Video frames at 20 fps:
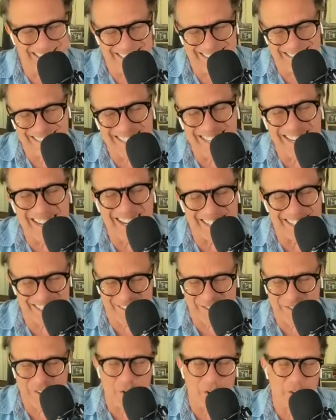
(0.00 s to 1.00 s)

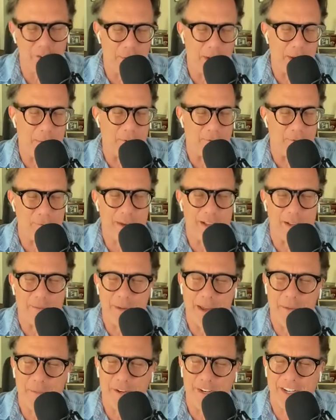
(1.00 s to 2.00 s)
Yes, where all the people from
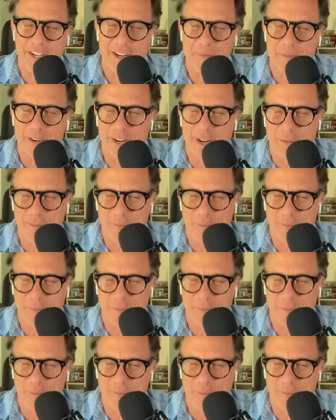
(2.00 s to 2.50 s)
Alabama come up.